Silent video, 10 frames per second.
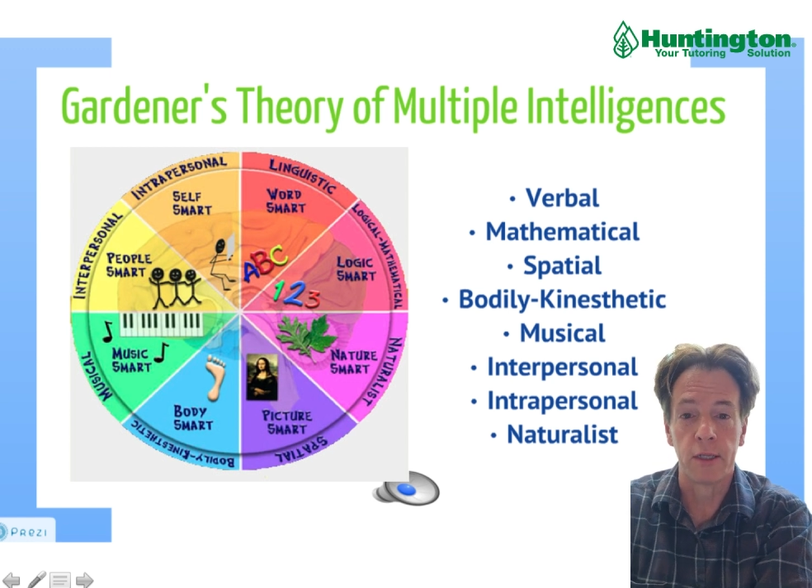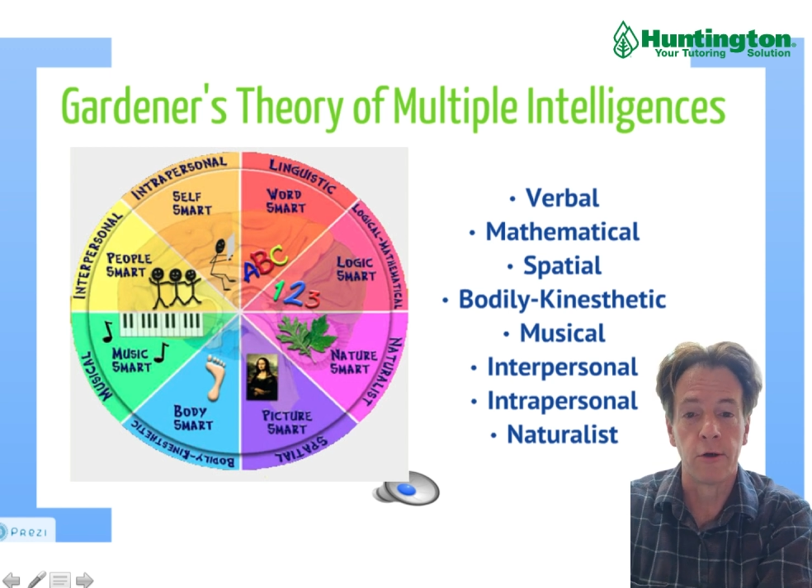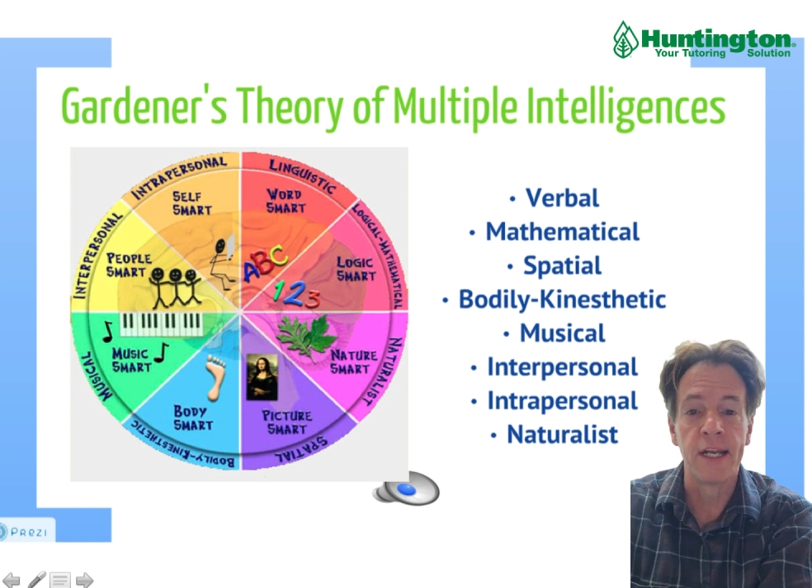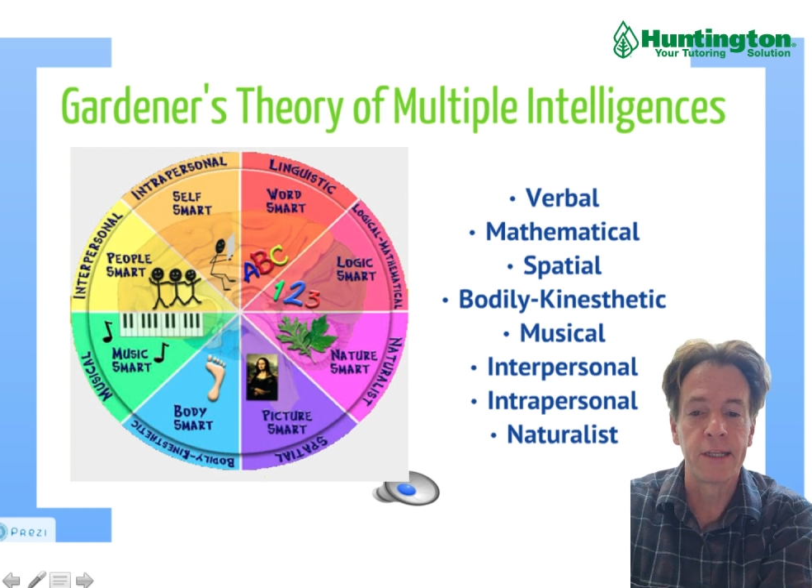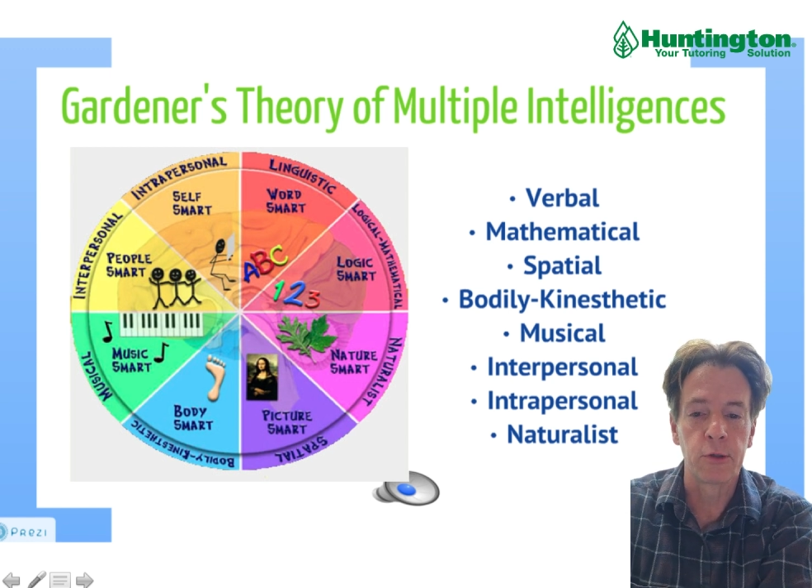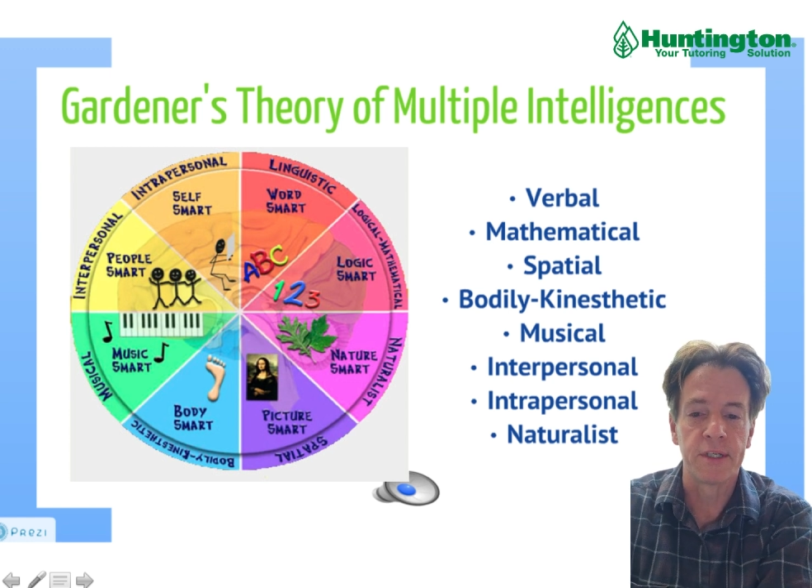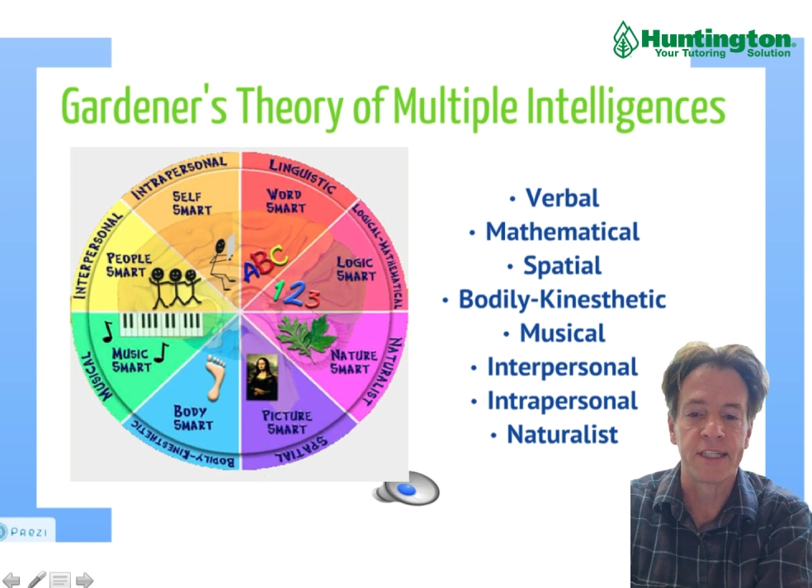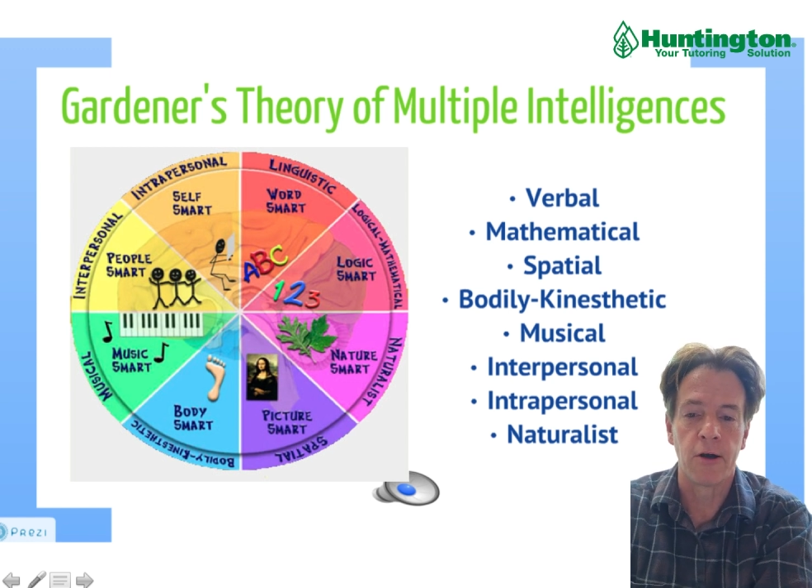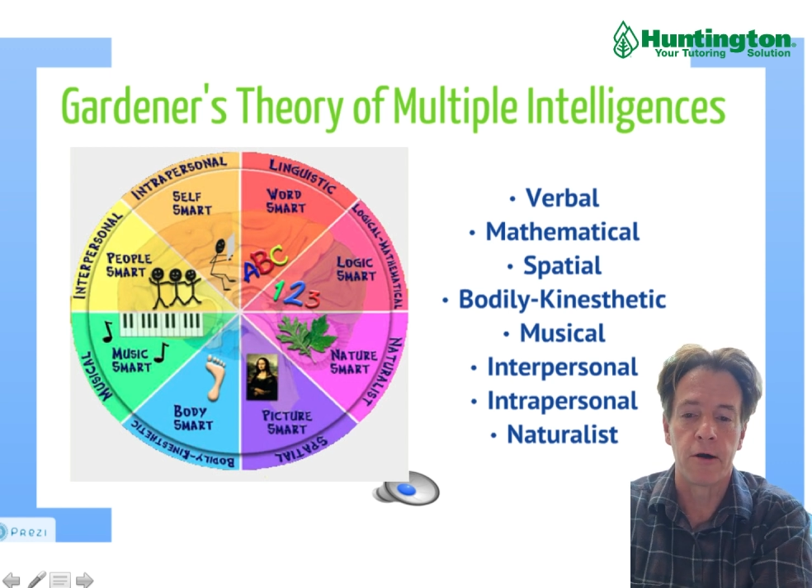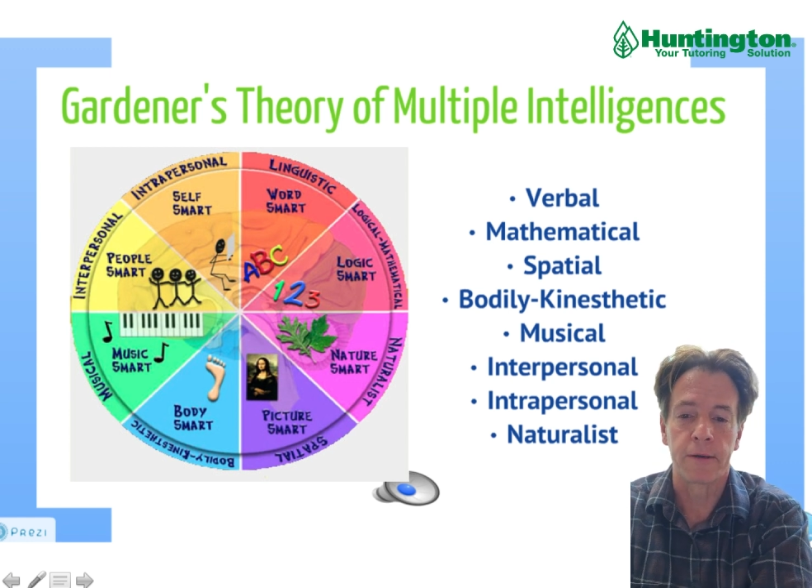learning through a
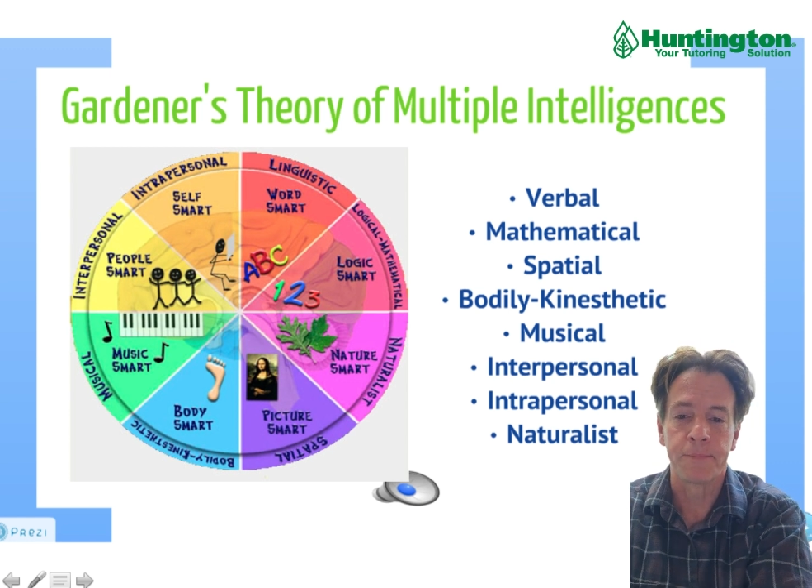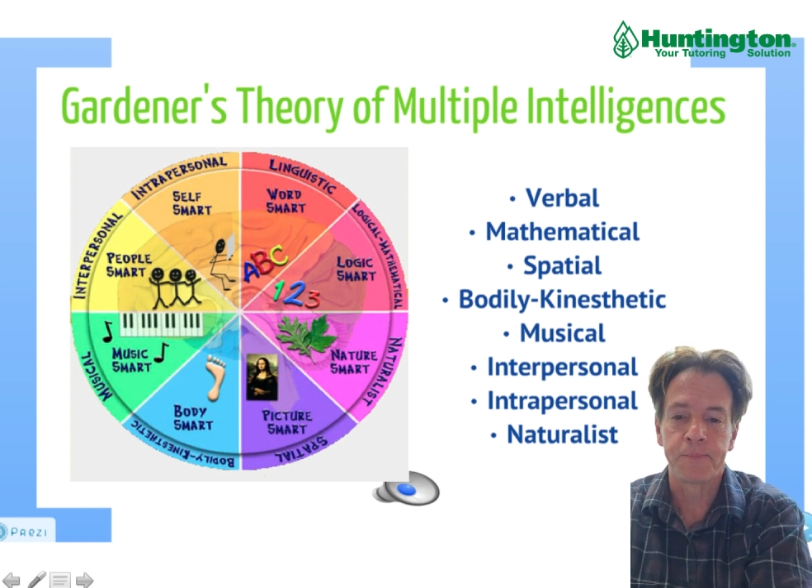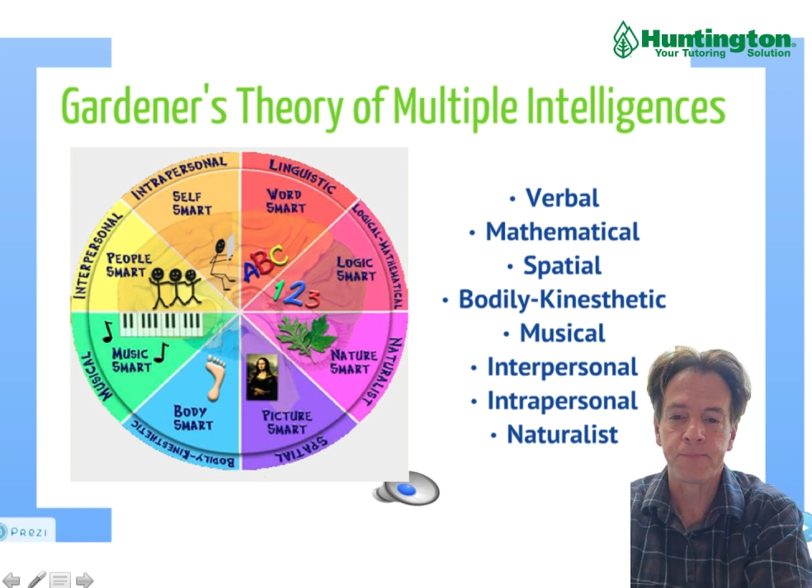song